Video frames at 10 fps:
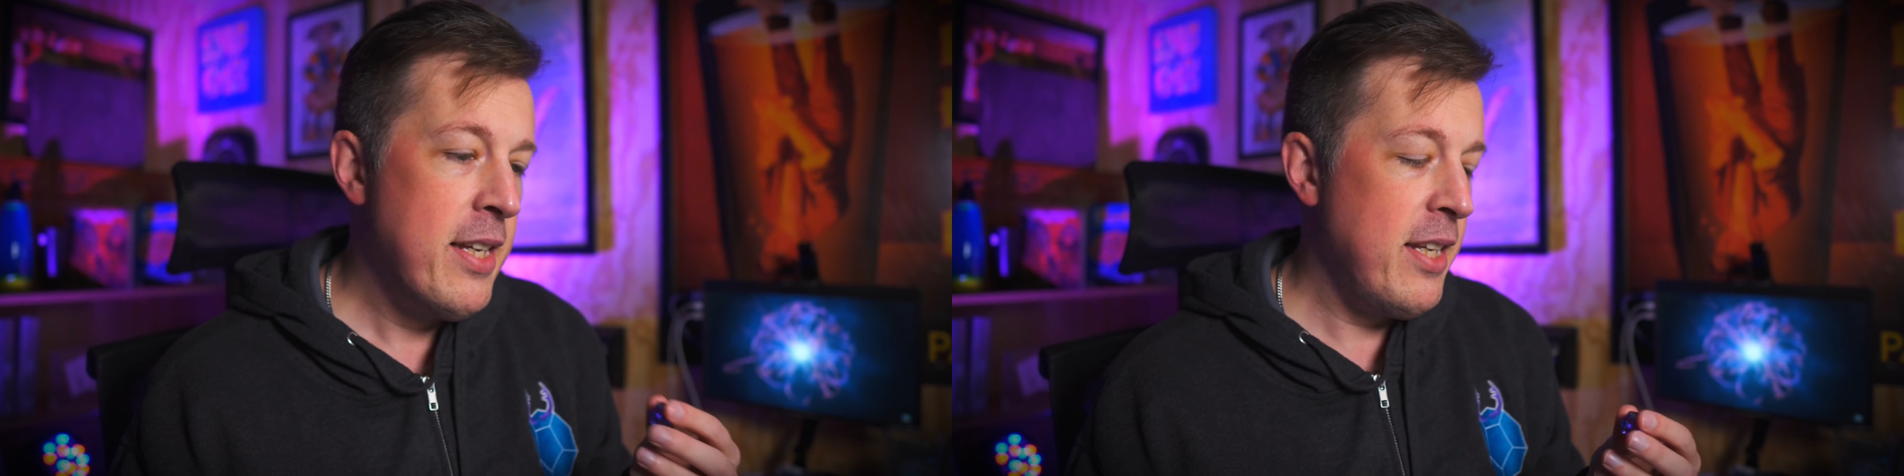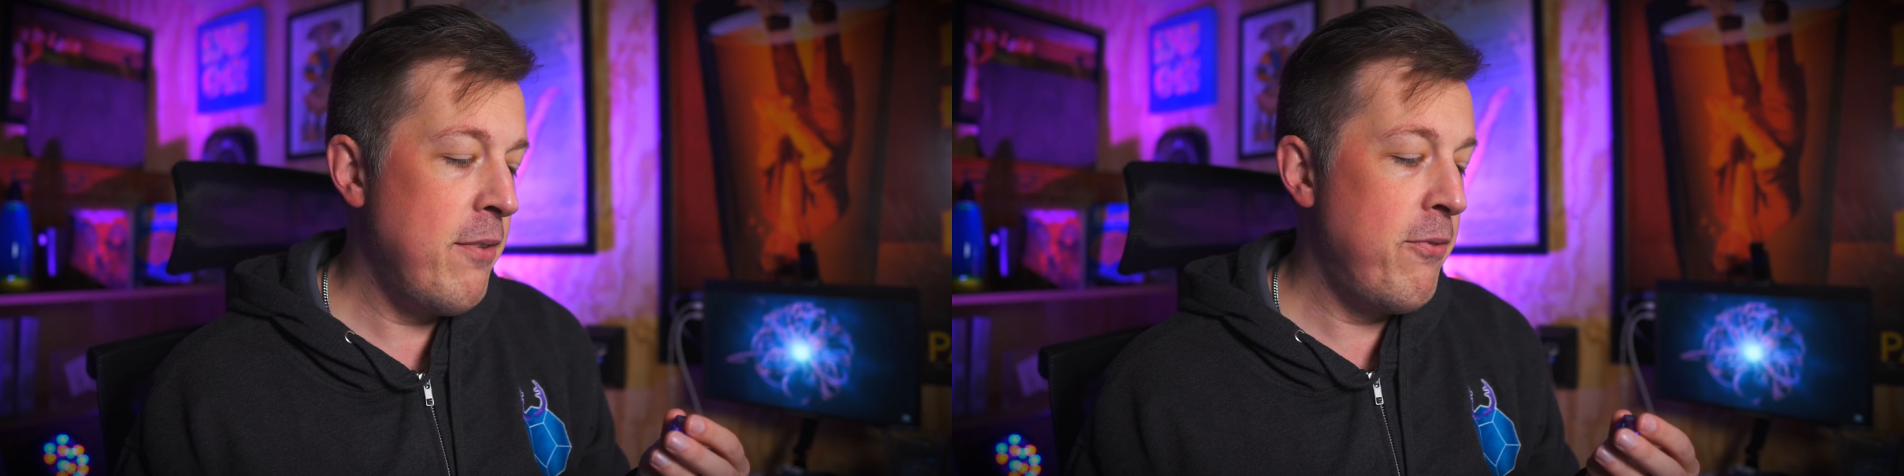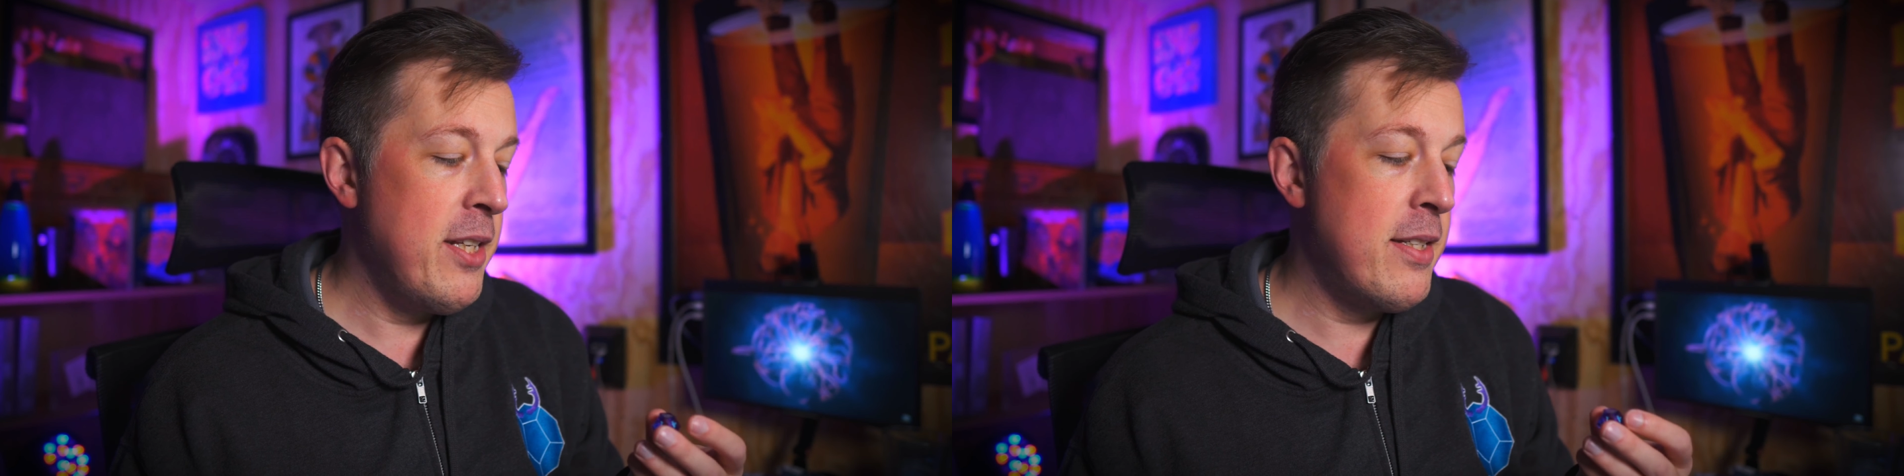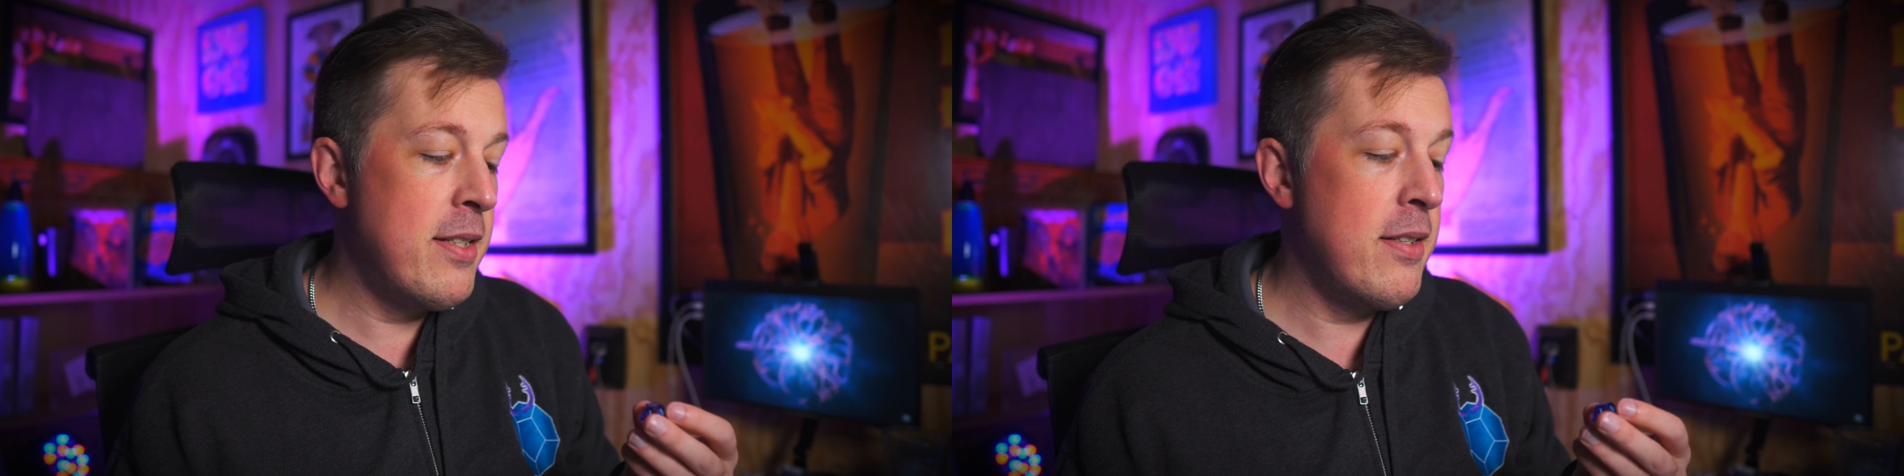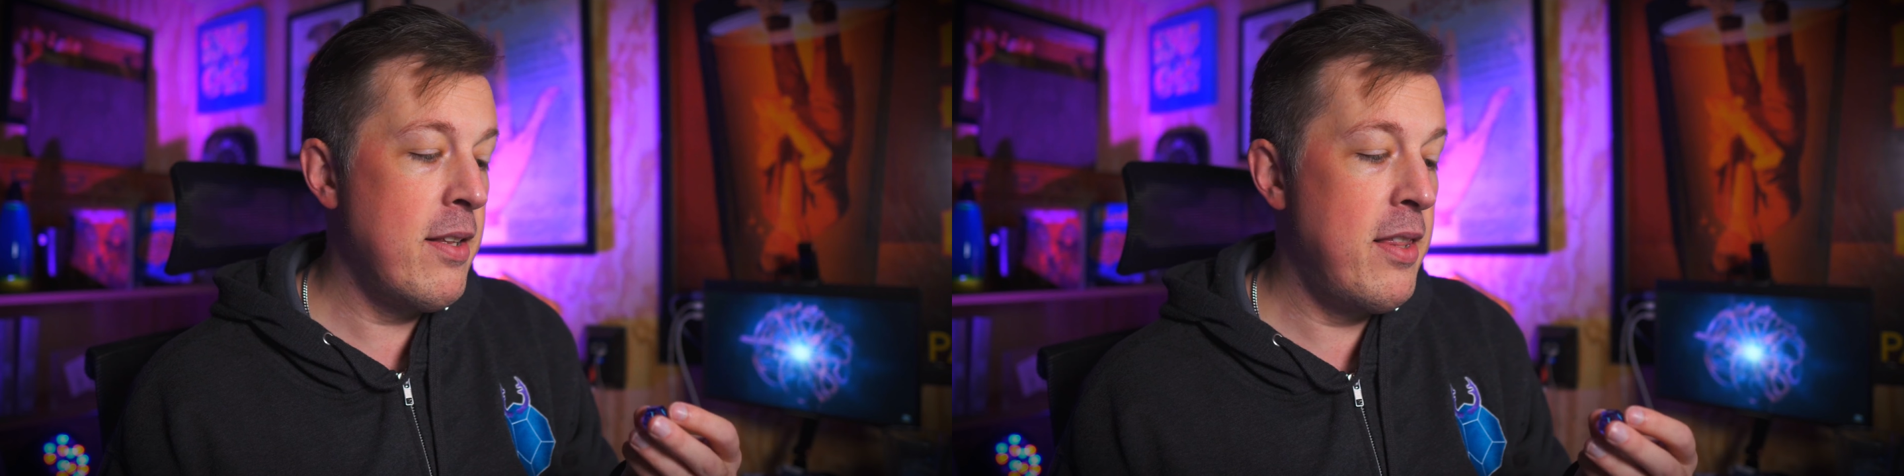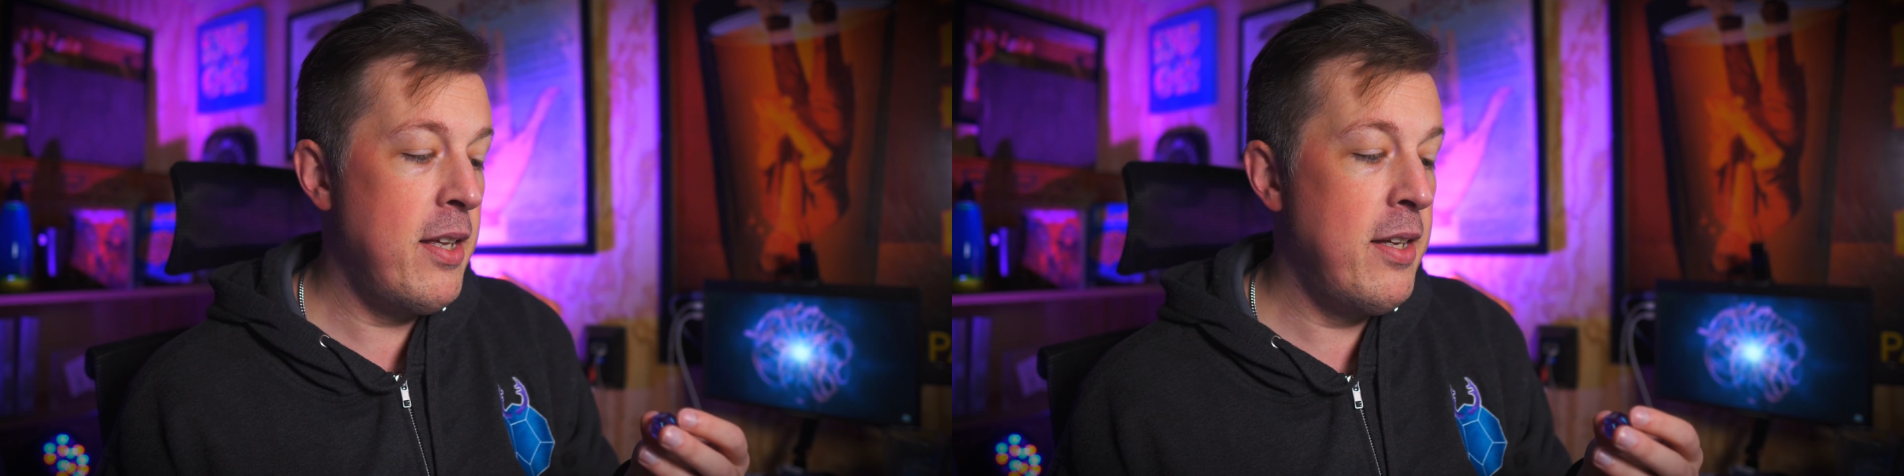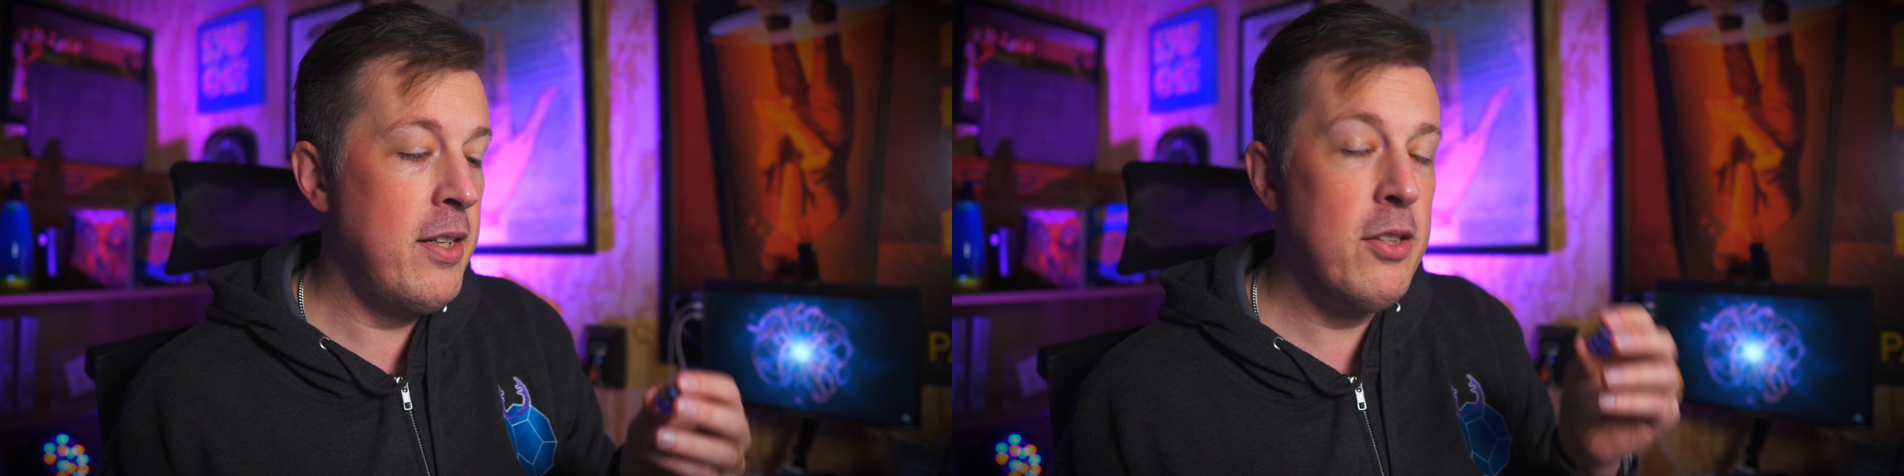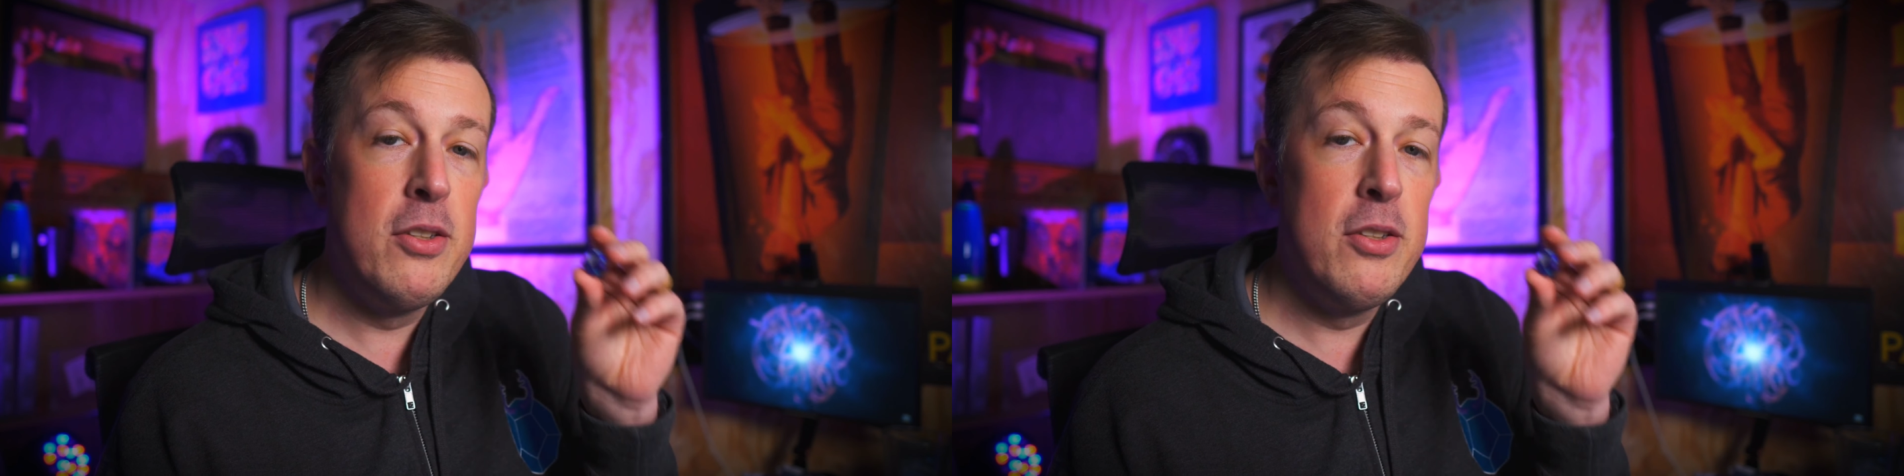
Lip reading: if it's the